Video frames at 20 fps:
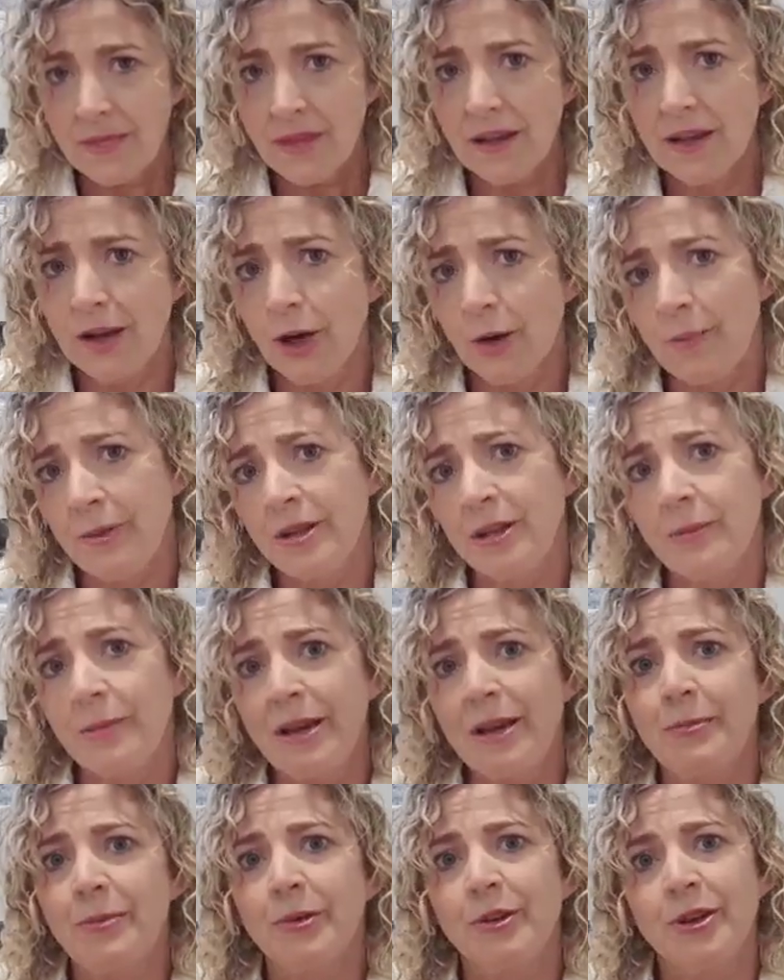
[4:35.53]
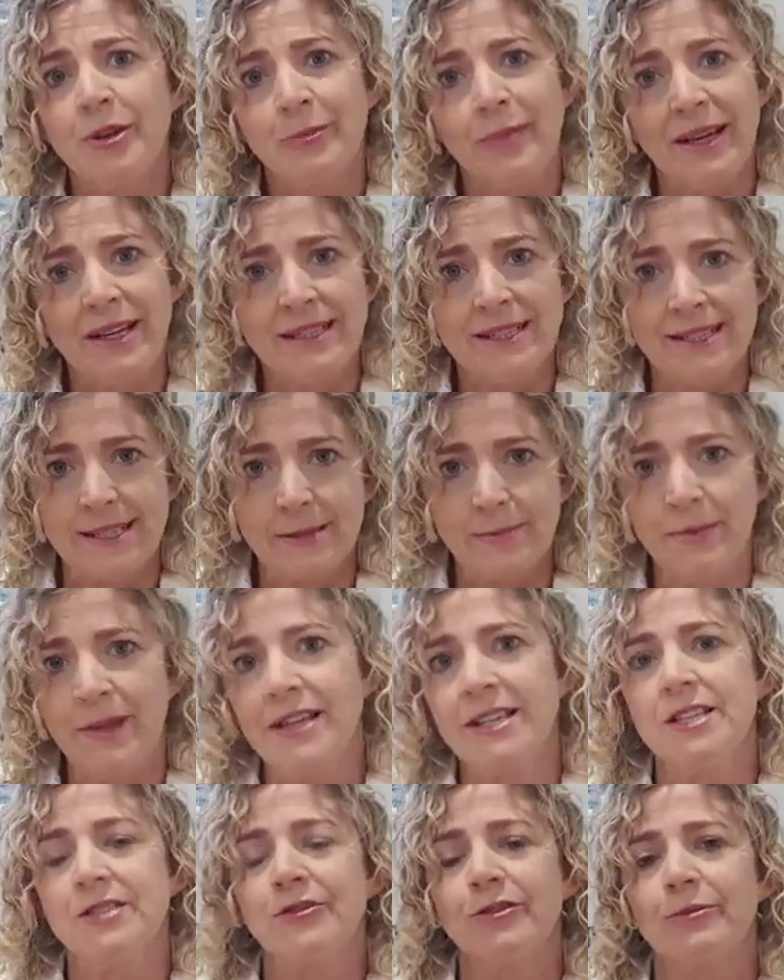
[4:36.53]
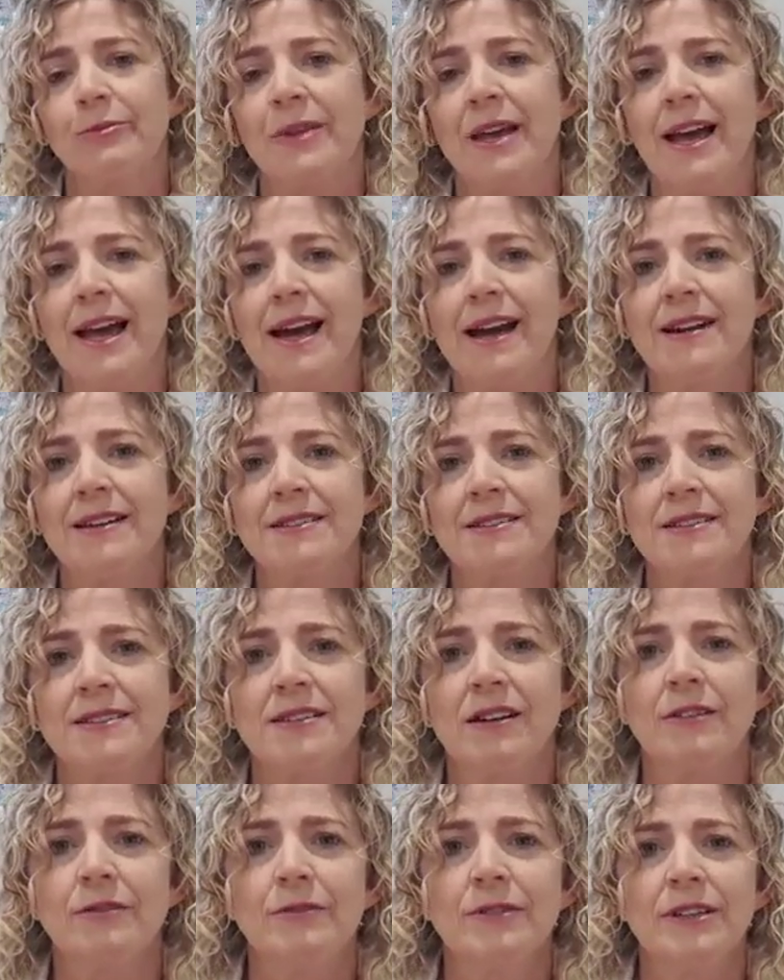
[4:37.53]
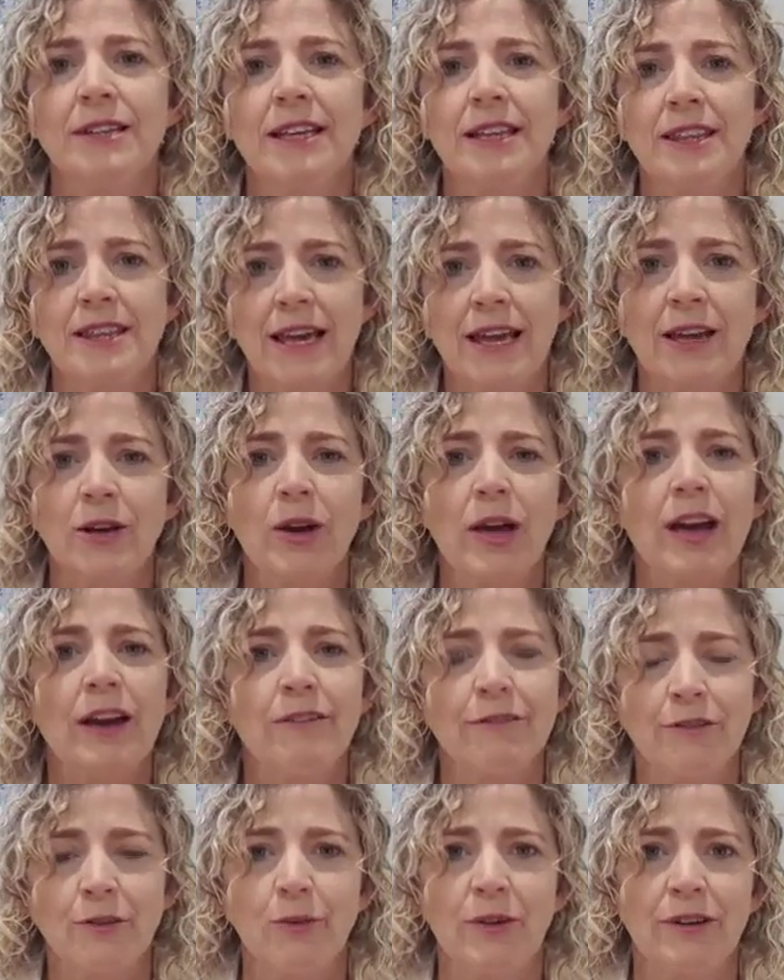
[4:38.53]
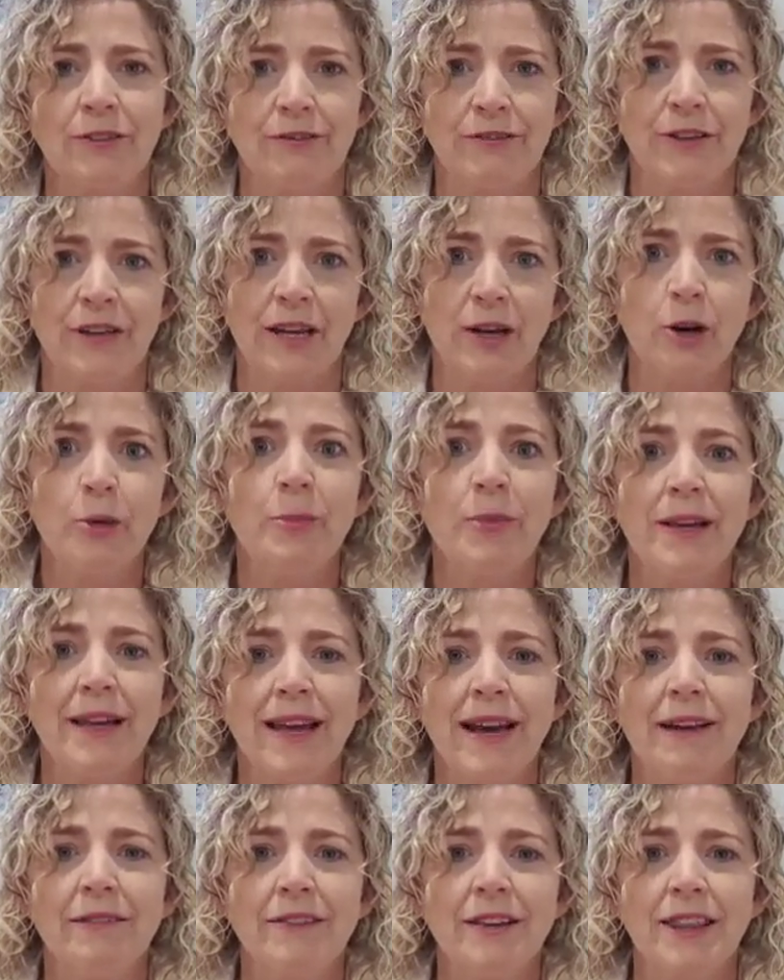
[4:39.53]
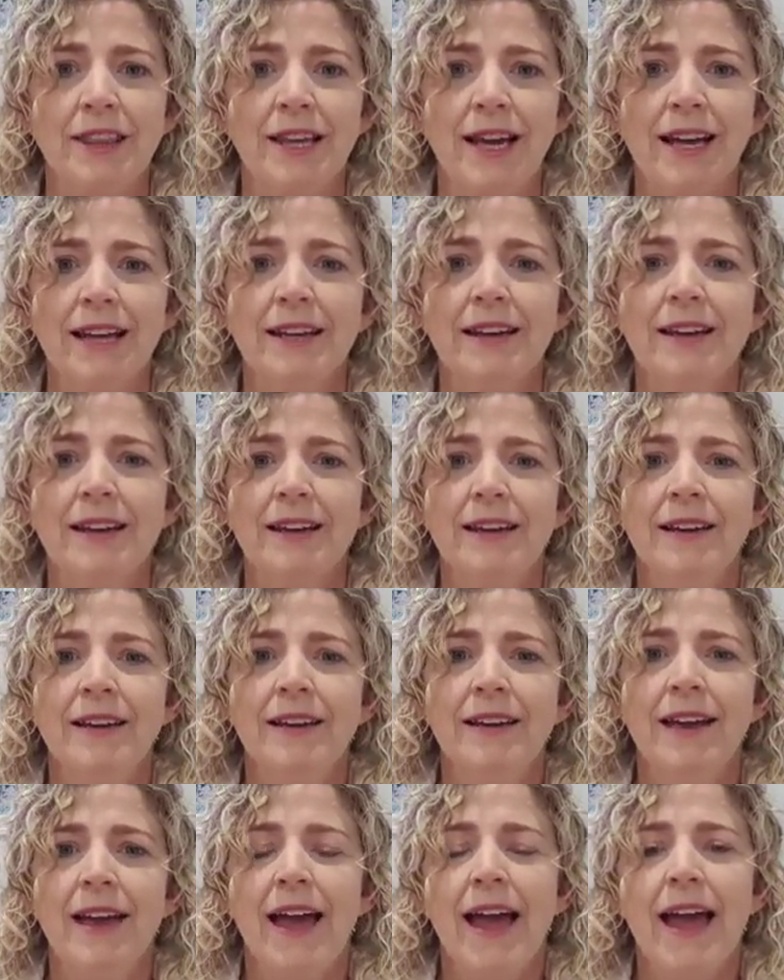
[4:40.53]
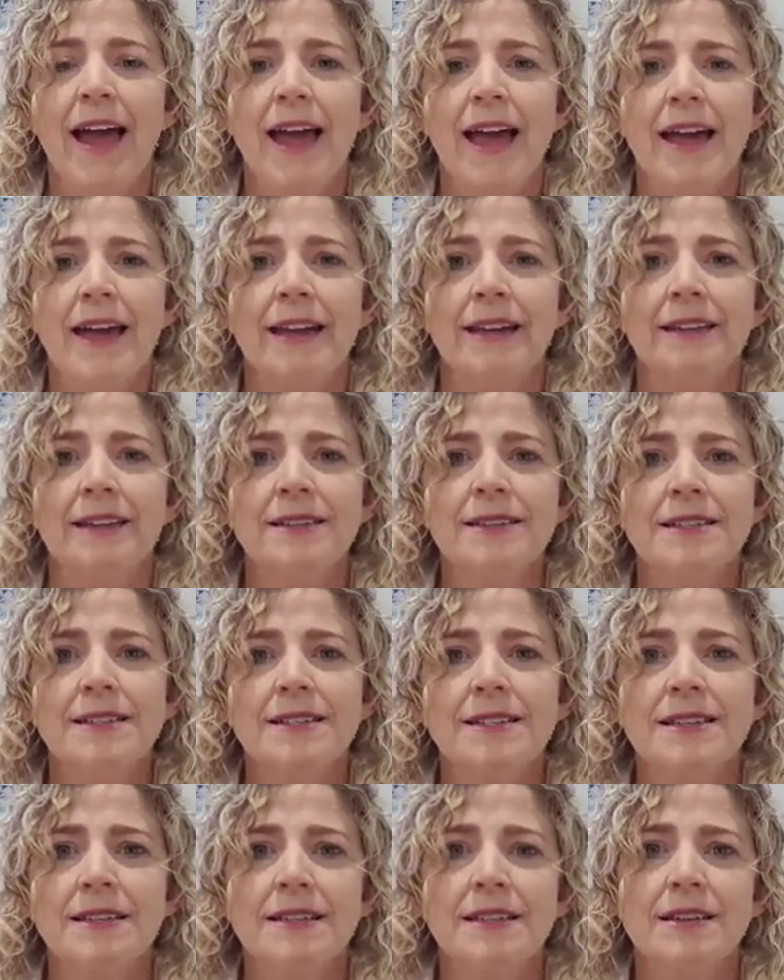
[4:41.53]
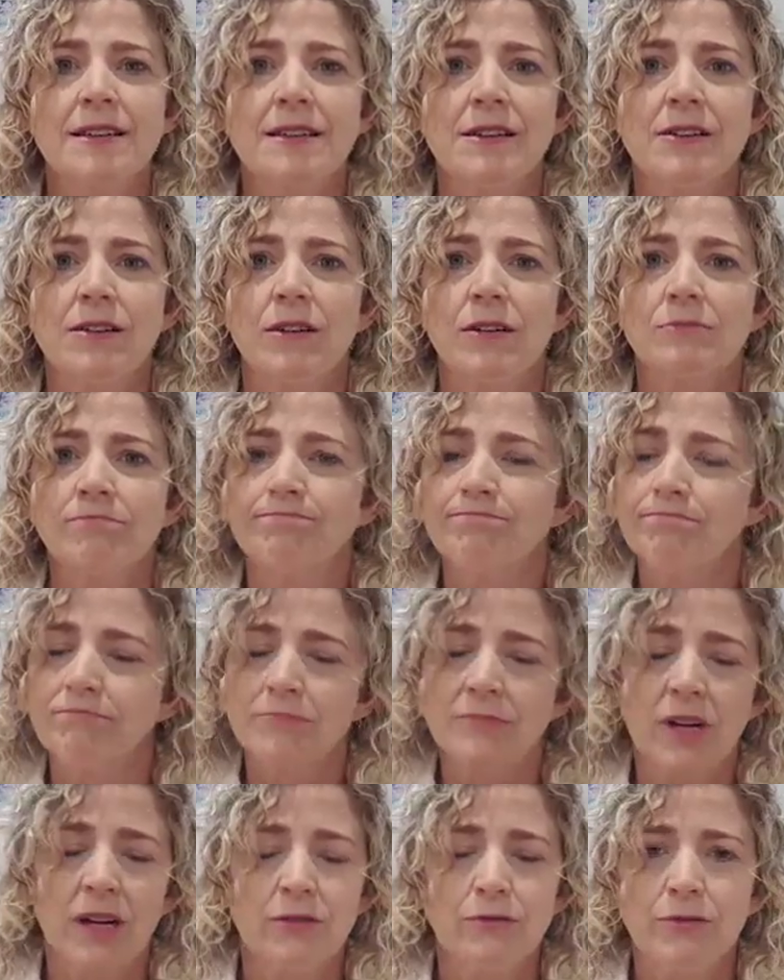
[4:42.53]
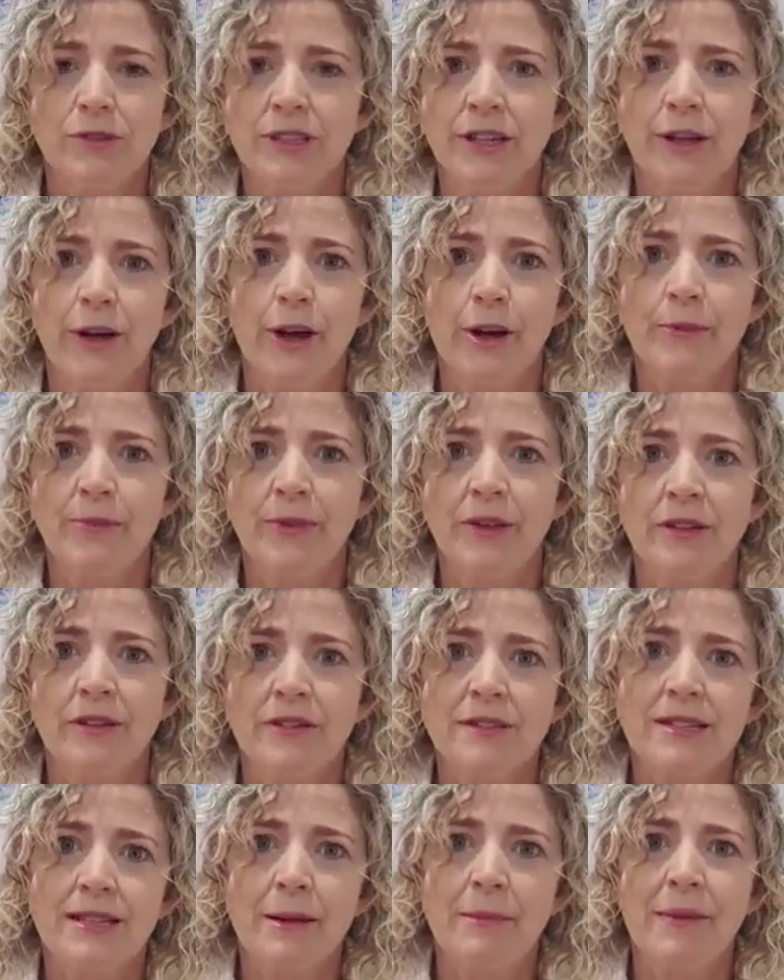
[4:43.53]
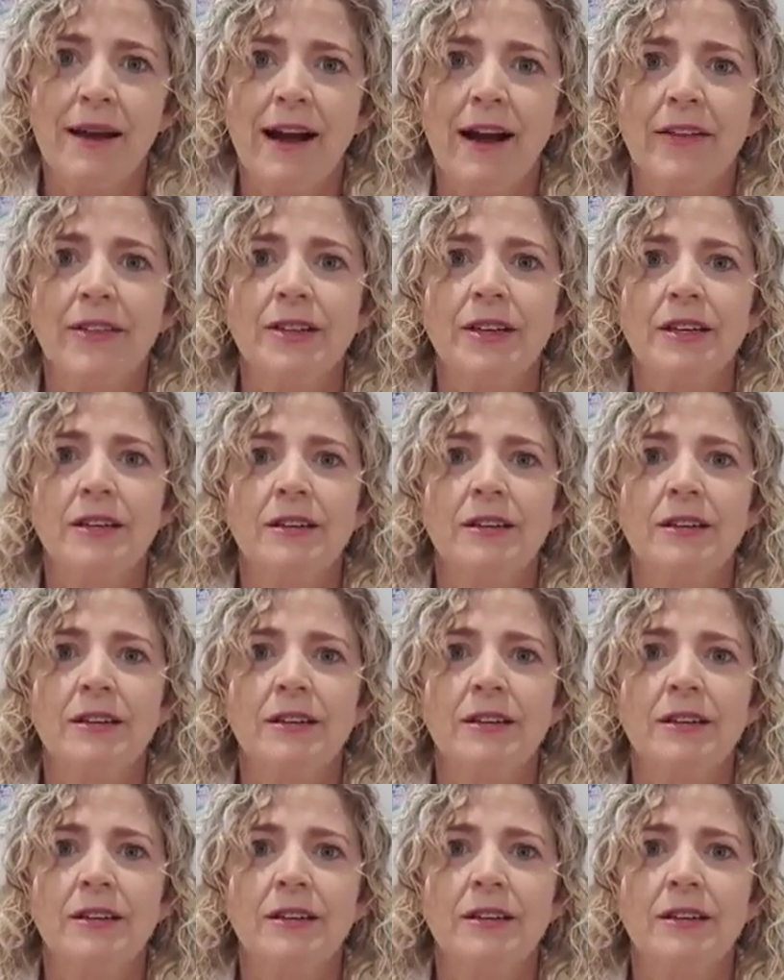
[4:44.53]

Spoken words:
helping the people that are being displaced from their houses. I really thank everyone for helping out with that. And I really hope that somehow